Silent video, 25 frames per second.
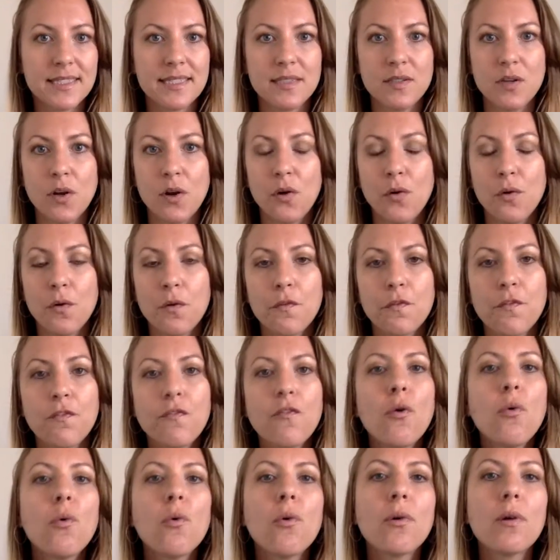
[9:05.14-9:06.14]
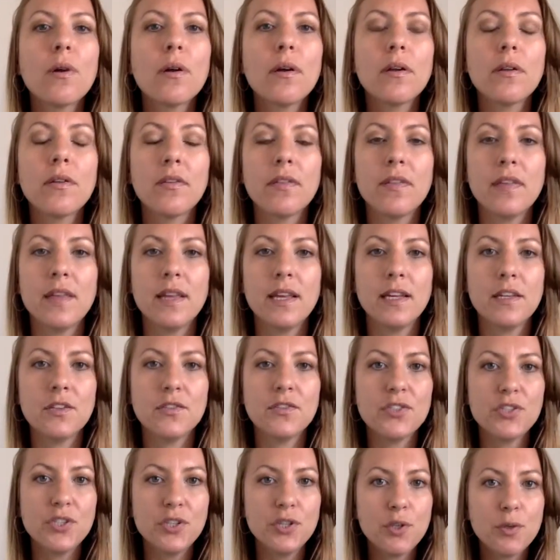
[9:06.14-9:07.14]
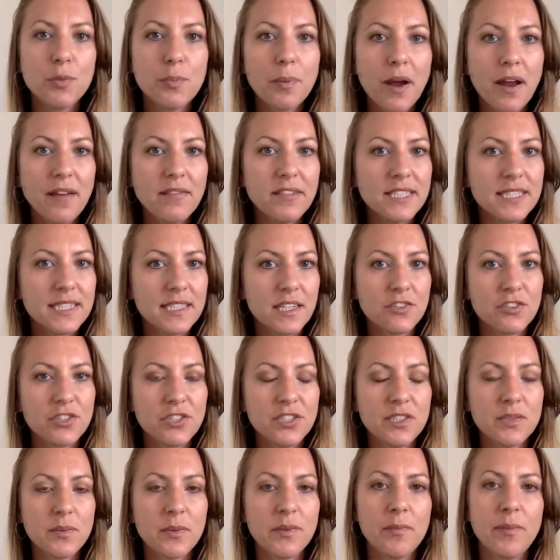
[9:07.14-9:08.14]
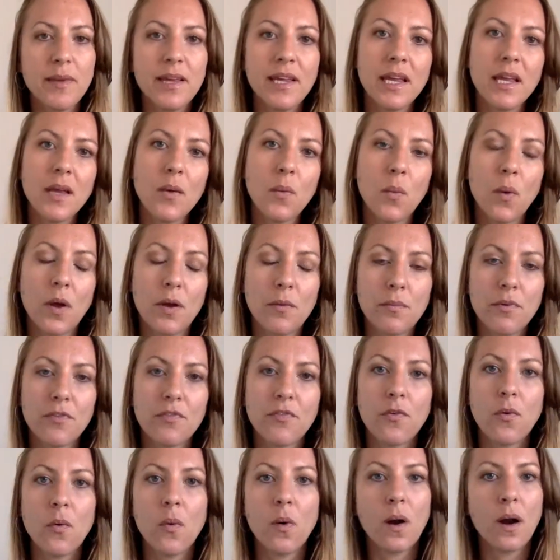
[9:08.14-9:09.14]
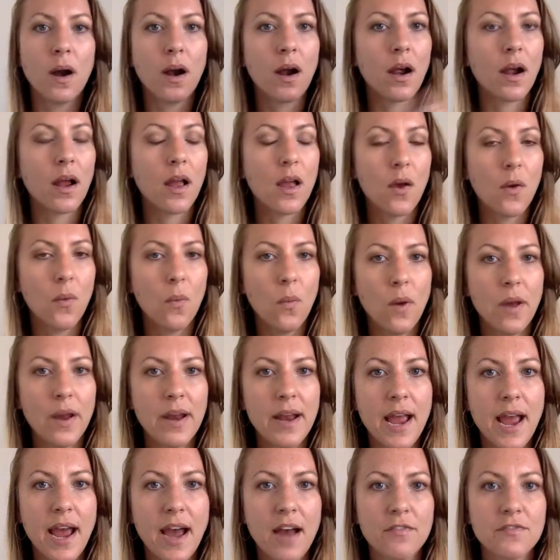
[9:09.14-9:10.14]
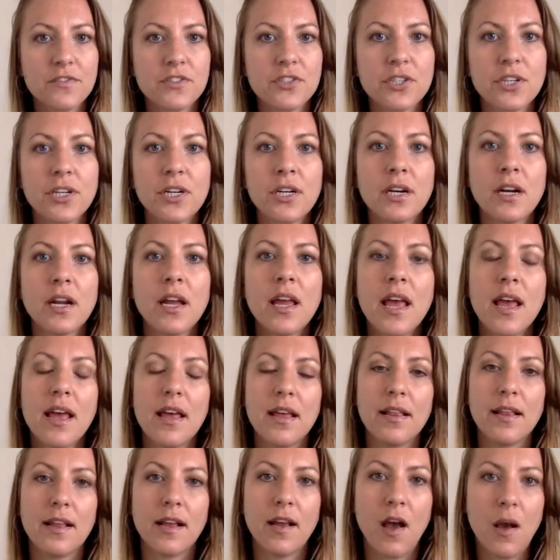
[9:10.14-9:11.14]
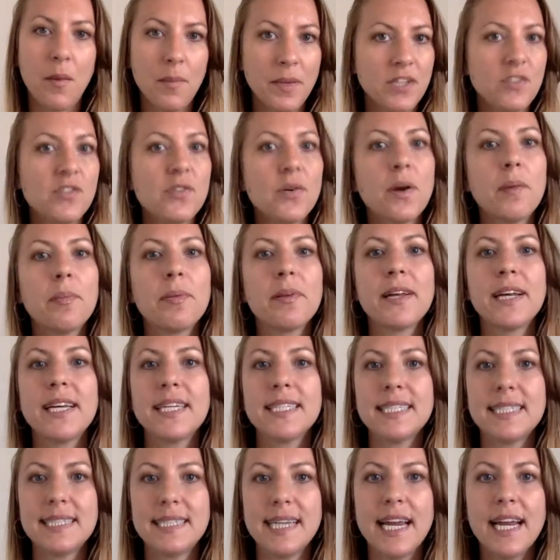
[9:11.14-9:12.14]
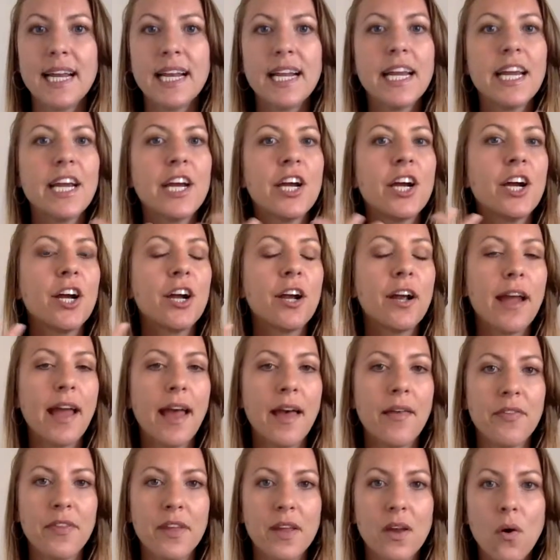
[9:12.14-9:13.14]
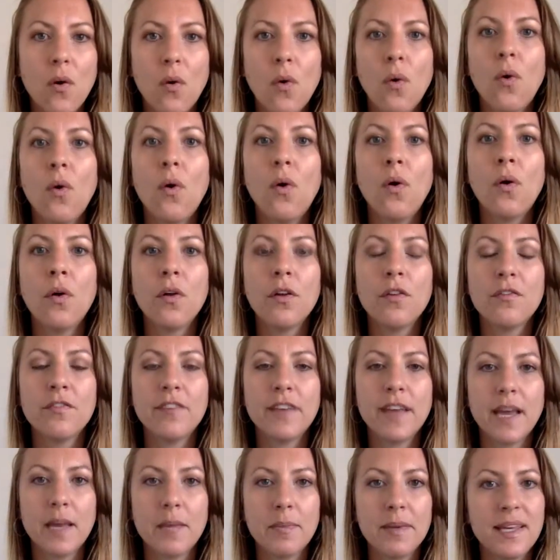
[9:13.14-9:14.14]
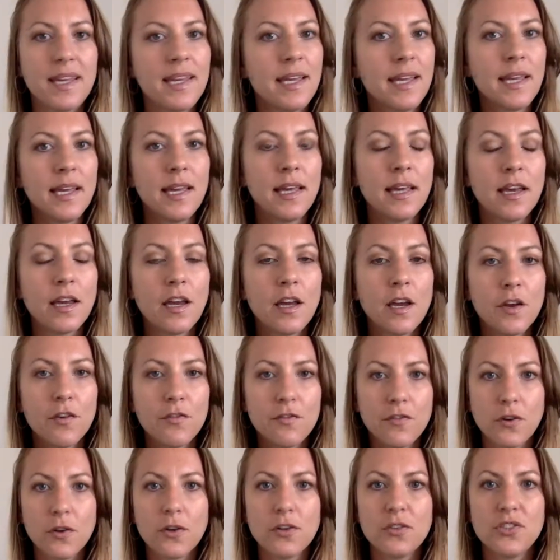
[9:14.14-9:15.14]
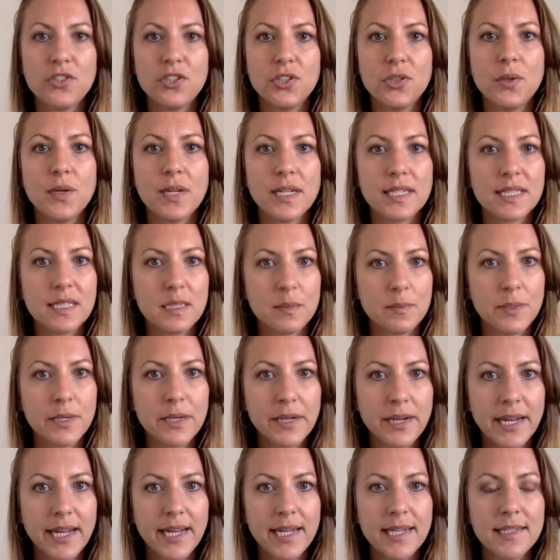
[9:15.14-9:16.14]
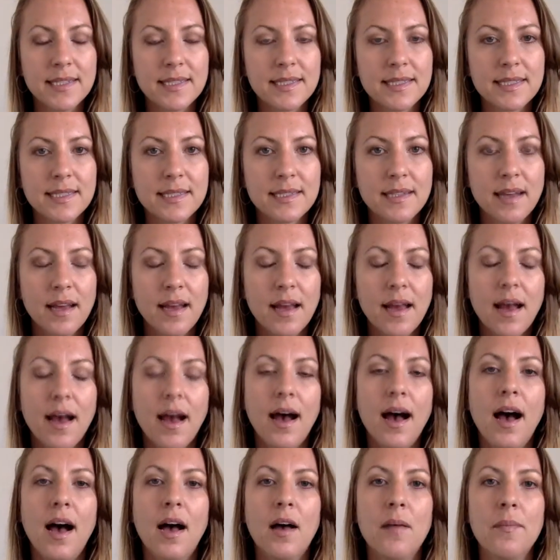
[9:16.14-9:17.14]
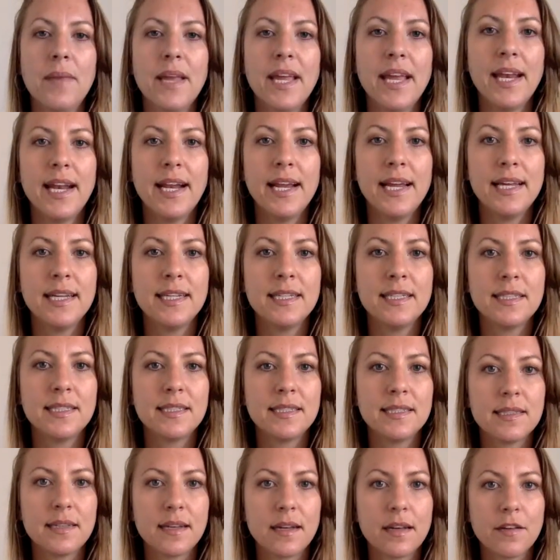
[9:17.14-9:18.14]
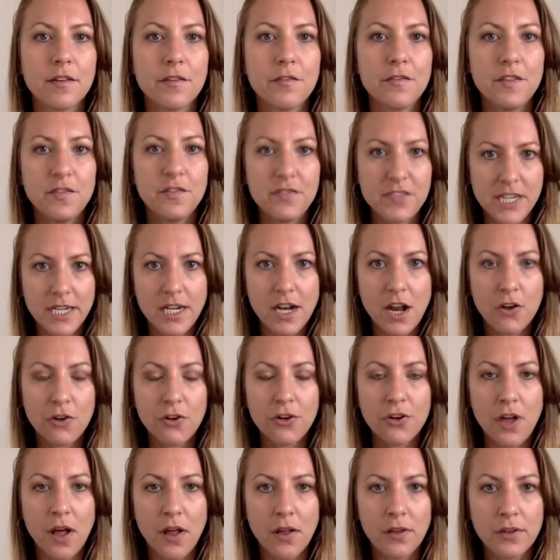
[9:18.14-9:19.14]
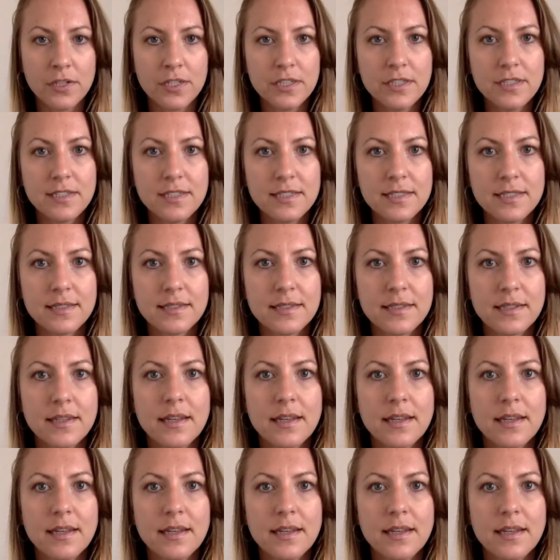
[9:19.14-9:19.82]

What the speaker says: So for the 2 private sessions with me, one before, one after, coming to our place, staying here, and the whole VIP photo shoot experience, it is $1,500.